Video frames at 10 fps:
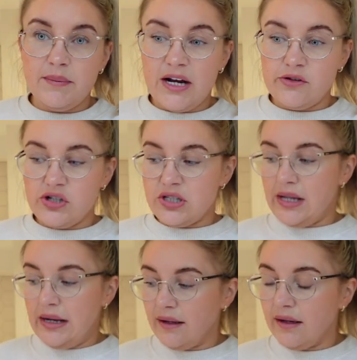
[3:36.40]
but I'll just
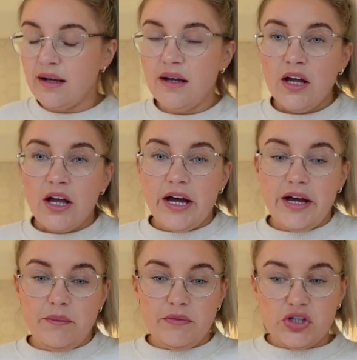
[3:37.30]
link...
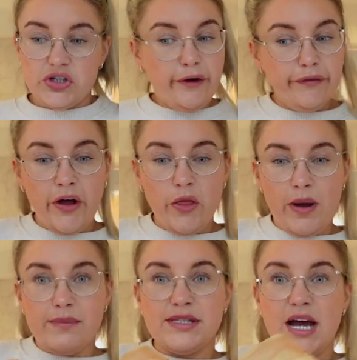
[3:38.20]
the stuff on the
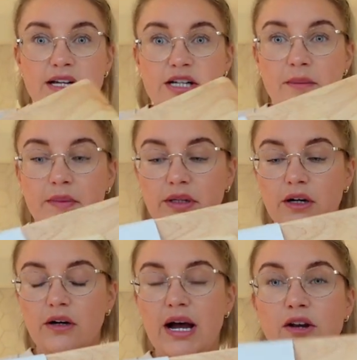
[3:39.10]
website down
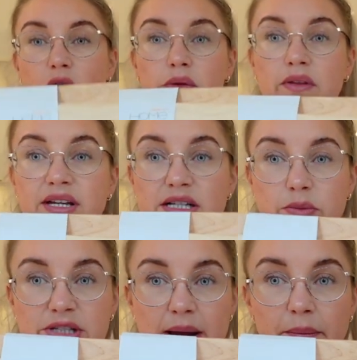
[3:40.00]
below. I know that these
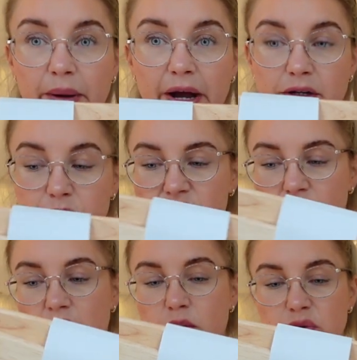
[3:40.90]
were £10, which I
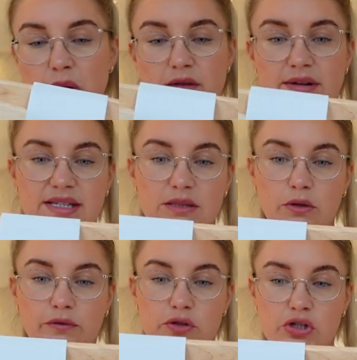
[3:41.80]
thought was quite
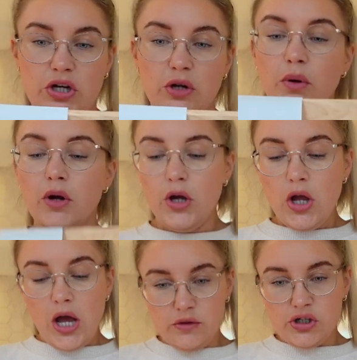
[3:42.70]
reasonable for 2
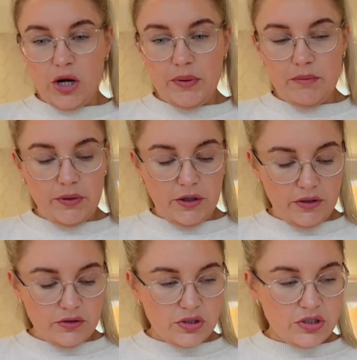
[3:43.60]
chopping
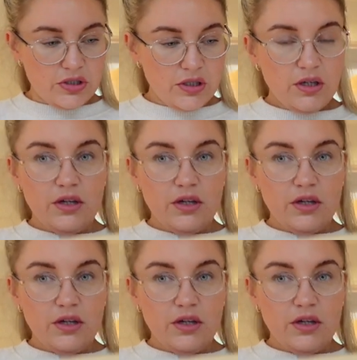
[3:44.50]
boards.